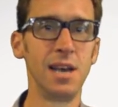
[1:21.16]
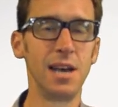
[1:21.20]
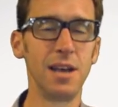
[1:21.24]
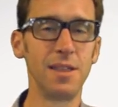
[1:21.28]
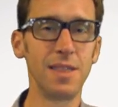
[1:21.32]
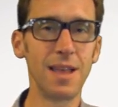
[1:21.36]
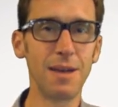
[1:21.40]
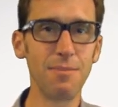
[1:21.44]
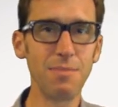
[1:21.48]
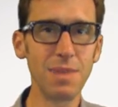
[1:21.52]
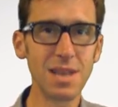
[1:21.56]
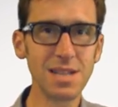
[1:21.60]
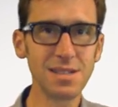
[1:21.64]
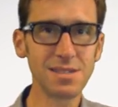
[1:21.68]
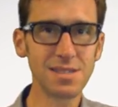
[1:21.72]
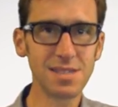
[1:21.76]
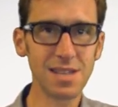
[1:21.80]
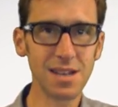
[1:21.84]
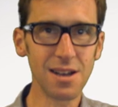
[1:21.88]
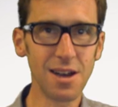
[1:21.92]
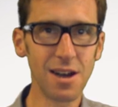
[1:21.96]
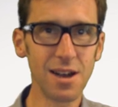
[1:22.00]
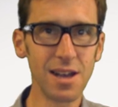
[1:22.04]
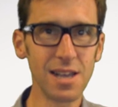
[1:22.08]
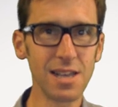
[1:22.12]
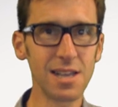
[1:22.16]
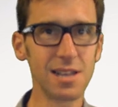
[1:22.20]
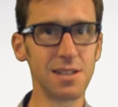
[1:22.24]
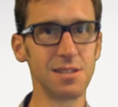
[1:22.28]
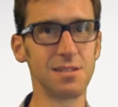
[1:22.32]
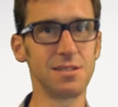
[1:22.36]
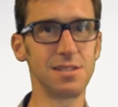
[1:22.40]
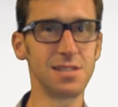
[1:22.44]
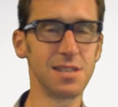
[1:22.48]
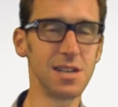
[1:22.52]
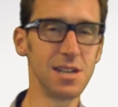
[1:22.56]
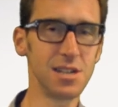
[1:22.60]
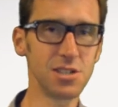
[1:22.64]
And that means that I
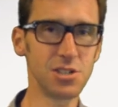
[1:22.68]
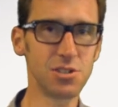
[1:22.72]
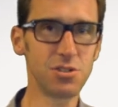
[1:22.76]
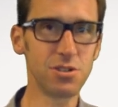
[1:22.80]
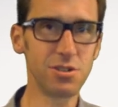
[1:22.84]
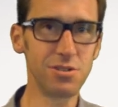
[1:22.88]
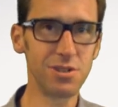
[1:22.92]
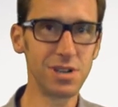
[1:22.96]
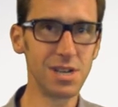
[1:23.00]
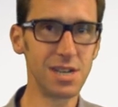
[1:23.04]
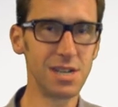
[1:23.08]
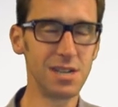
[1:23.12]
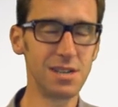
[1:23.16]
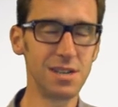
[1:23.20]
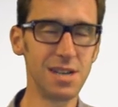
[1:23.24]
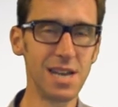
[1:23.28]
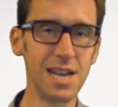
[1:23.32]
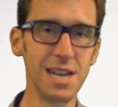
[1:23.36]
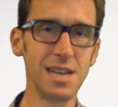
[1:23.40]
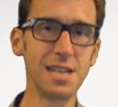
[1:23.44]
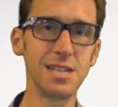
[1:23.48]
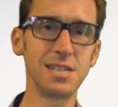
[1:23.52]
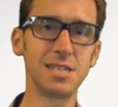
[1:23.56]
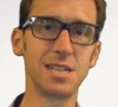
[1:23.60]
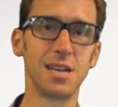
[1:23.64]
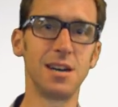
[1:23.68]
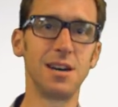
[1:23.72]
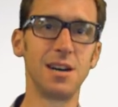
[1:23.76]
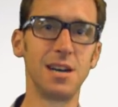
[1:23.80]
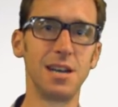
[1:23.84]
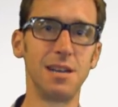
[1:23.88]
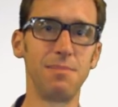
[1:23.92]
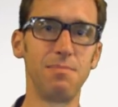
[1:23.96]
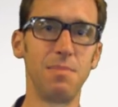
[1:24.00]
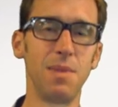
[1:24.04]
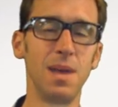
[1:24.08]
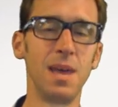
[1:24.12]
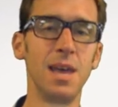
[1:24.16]
can search through it at any
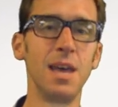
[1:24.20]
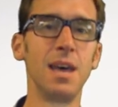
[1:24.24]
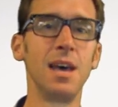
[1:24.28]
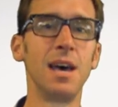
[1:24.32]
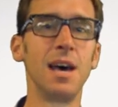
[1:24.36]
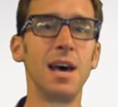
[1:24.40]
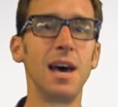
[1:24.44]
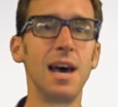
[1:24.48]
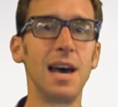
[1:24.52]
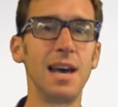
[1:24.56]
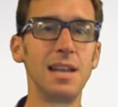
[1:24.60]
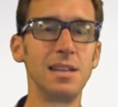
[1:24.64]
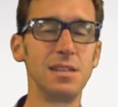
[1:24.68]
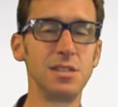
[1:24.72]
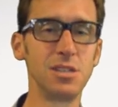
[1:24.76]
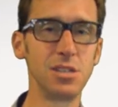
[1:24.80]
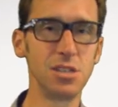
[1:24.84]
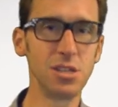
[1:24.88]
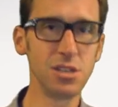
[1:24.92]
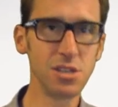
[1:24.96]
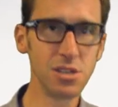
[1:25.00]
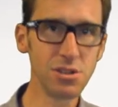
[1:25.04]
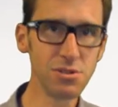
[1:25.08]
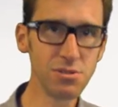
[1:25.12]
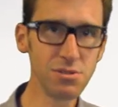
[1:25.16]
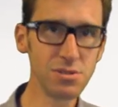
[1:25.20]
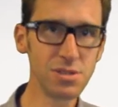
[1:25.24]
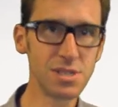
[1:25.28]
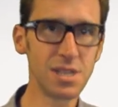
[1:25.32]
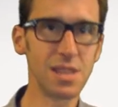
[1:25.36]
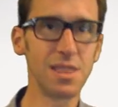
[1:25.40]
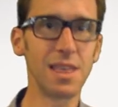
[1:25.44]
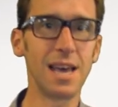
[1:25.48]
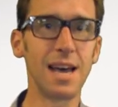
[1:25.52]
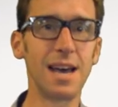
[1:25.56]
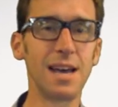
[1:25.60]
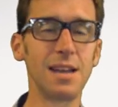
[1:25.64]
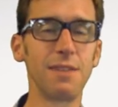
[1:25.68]
time and use
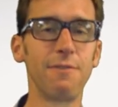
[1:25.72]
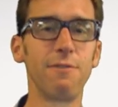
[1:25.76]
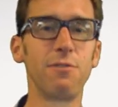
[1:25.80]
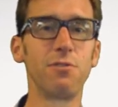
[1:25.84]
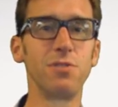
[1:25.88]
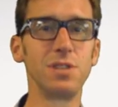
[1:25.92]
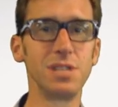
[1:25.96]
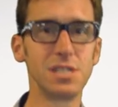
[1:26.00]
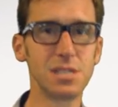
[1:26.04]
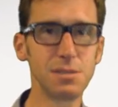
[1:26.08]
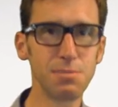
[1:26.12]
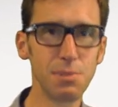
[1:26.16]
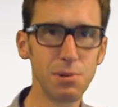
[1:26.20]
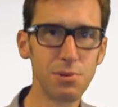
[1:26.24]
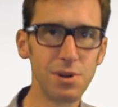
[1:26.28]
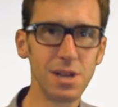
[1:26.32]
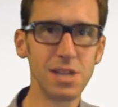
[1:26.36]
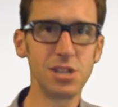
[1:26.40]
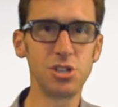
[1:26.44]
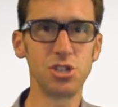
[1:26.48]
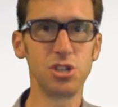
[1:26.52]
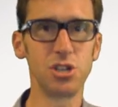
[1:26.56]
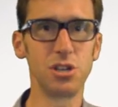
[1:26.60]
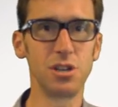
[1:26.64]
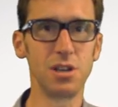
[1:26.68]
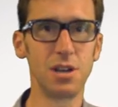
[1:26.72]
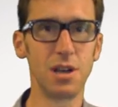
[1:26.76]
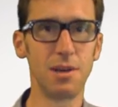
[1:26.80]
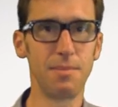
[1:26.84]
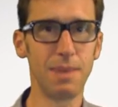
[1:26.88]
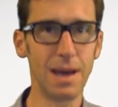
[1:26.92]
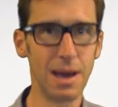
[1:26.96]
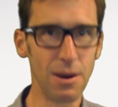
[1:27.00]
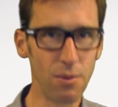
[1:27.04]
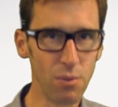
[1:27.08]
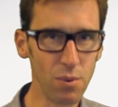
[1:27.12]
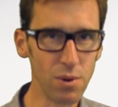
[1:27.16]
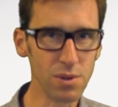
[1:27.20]
that for inspiration
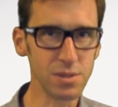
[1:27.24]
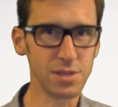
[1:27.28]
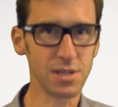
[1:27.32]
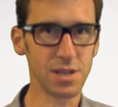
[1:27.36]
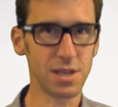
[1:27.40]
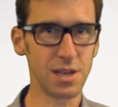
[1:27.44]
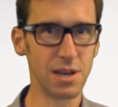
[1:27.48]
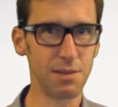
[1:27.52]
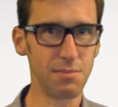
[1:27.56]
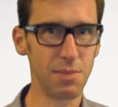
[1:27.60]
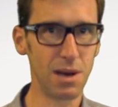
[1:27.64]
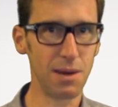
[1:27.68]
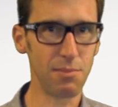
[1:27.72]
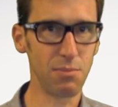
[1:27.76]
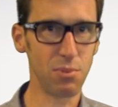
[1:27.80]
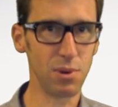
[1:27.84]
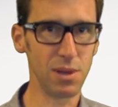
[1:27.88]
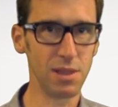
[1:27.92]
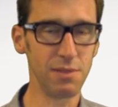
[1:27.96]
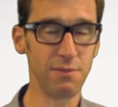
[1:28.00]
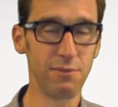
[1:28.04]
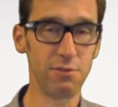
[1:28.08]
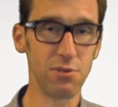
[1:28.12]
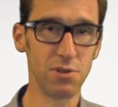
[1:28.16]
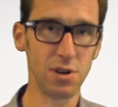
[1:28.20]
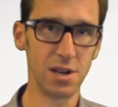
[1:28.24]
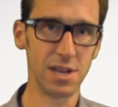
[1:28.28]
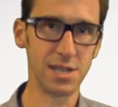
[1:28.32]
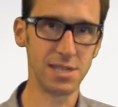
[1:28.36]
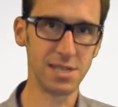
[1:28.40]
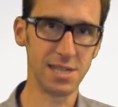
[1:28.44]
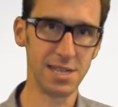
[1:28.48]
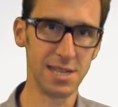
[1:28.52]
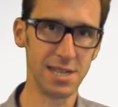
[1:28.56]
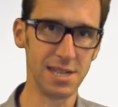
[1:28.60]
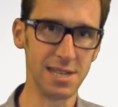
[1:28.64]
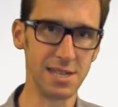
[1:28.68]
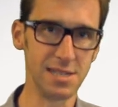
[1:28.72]
about what to come up with for
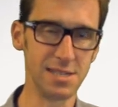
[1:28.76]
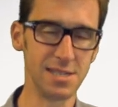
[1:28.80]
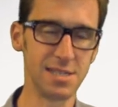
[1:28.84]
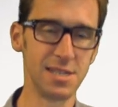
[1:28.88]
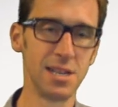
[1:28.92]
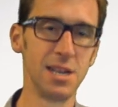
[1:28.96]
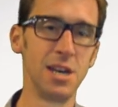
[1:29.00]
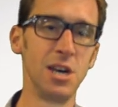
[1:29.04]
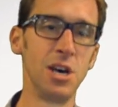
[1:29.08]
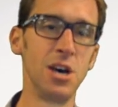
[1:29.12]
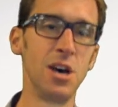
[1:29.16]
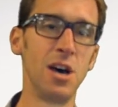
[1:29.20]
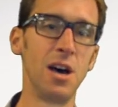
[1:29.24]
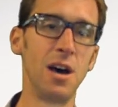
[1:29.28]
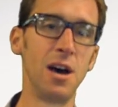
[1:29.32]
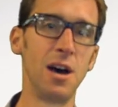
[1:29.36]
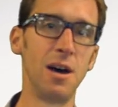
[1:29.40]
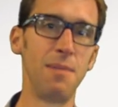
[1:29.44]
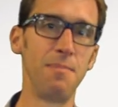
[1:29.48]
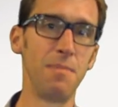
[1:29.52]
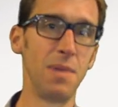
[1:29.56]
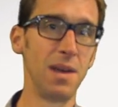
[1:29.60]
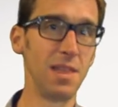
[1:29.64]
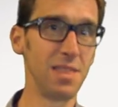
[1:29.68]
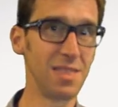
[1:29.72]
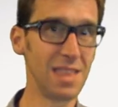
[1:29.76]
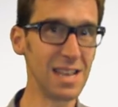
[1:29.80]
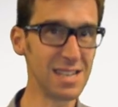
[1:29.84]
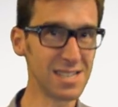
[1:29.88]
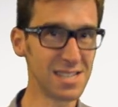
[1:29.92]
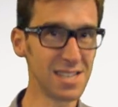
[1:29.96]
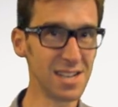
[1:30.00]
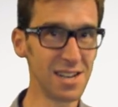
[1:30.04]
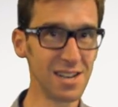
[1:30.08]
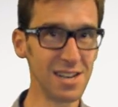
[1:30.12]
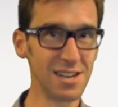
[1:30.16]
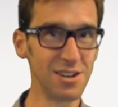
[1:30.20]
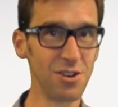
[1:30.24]
ideas. They're
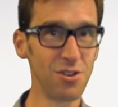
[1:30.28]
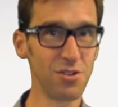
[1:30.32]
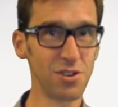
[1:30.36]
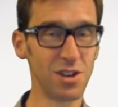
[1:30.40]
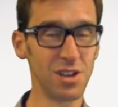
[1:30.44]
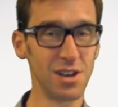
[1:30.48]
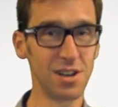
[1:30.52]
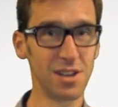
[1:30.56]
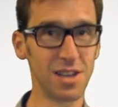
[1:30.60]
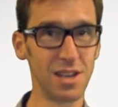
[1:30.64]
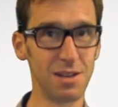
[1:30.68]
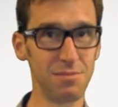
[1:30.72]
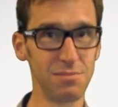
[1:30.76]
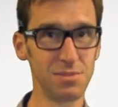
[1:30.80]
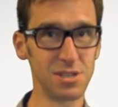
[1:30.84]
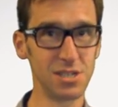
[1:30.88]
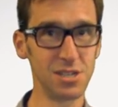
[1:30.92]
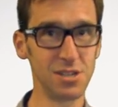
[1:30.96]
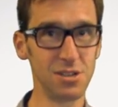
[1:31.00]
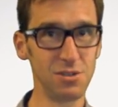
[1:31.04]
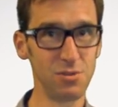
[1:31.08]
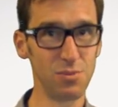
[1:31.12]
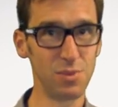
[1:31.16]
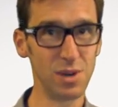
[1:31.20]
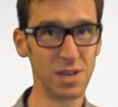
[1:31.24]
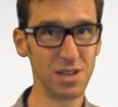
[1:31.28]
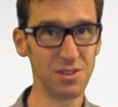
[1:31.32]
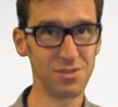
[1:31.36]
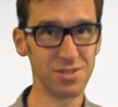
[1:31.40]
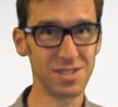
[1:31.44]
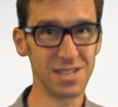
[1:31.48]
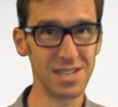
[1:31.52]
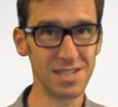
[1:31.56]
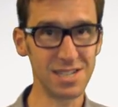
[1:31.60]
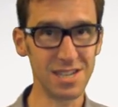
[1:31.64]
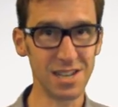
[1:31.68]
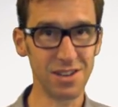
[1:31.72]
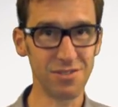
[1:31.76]
certainly not going to come to you when you're
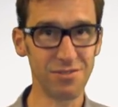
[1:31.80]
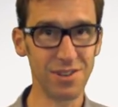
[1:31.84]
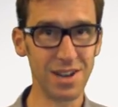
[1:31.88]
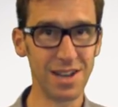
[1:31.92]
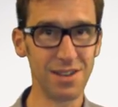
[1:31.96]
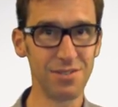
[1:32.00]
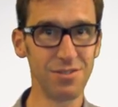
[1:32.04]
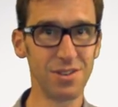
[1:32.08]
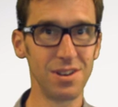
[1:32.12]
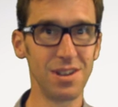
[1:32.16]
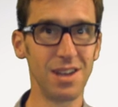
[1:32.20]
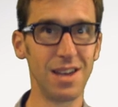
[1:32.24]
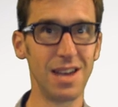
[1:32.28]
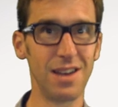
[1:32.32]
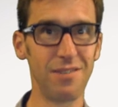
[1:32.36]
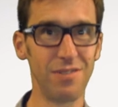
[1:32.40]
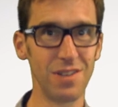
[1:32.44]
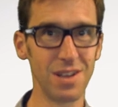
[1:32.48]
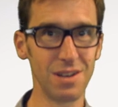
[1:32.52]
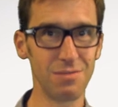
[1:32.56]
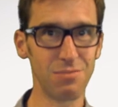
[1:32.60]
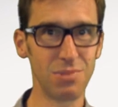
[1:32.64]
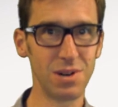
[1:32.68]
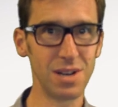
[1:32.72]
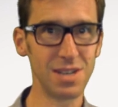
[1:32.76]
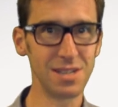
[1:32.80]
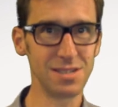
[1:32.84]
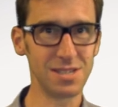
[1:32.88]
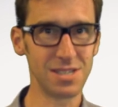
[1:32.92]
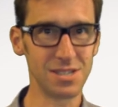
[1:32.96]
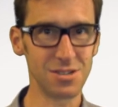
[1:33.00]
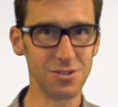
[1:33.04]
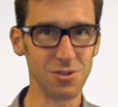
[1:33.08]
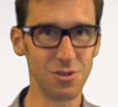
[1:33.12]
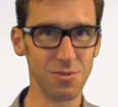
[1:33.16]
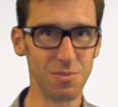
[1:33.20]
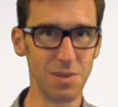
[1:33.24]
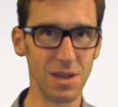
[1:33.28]
sitting around having a
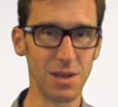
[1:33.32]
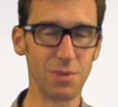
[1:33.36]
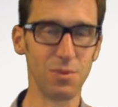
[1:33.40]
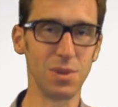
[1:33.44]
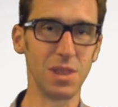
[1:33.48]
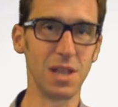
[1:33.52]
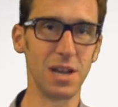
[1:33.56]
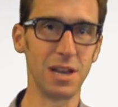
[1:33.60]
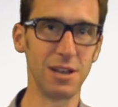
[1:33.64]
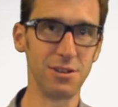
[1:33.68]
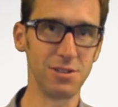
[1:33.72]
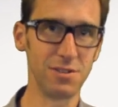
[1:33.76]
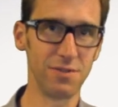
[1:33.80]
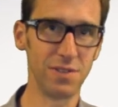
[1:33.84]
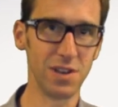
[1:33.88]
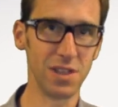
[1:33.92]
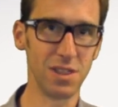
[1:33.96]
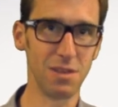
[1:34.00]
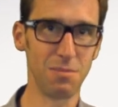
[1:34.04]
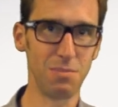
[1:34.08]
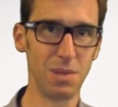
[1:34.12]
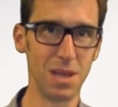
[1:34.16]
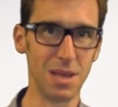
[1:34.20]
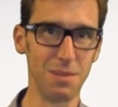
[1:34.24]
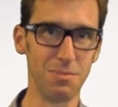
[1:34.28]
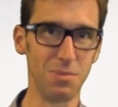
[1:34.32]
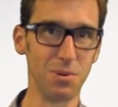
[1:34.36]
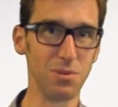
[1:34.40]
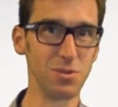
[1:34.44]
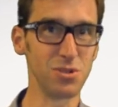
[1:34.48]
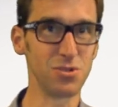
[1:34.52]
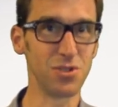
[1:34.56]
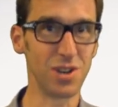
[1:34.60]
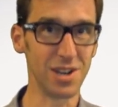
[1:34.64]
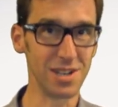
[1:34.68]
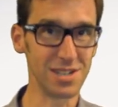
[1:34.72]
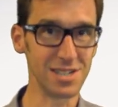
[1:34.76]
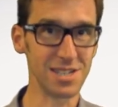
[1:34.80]
brainstorming with a load of other people
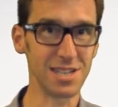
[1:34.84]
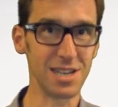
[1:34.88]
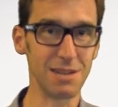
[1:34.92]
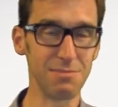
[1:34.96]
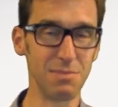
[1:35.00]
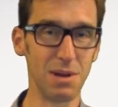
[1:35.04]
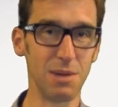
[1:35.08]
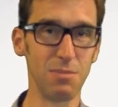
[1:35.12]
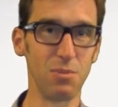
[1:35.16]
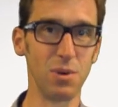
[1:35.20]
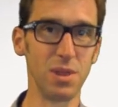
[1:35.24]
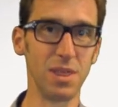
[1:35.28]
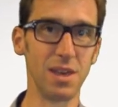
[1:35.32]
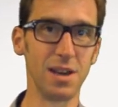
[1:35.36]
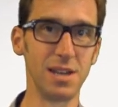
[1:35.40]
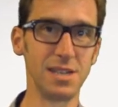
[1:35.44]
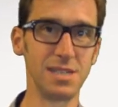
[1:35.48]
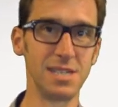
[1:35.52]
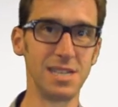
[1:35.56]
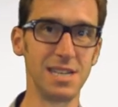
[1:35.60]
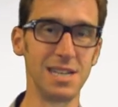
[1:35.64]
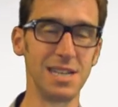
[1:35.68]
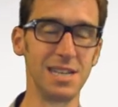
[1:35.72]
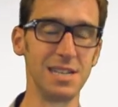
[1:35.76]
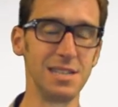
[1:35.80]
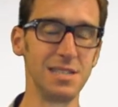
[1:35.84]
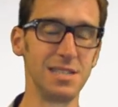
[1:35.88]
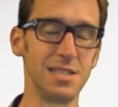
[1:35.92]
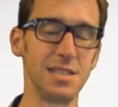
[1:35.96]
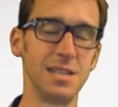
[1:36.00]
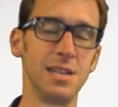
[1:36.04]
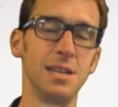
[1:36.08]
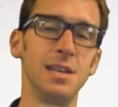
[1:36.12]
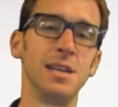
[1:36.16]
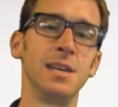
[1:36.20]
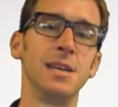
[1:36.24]
trying to come up with ideas.